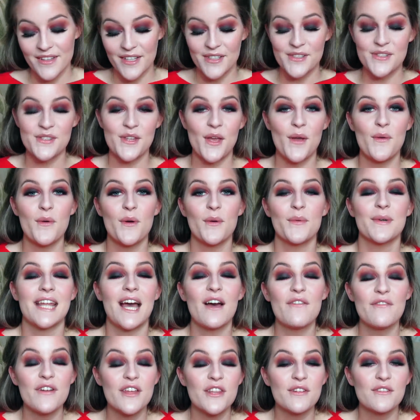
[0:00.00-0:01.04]
So
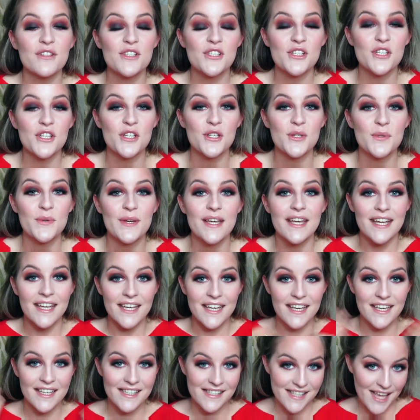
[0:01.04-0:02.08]
without further ado,
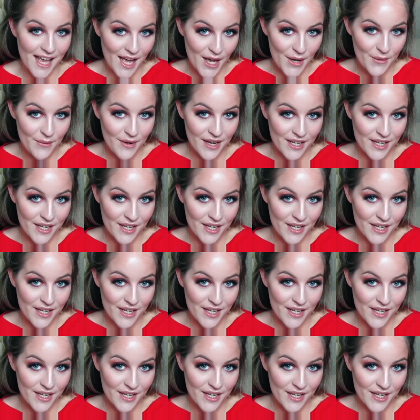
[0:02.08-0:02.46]
here is how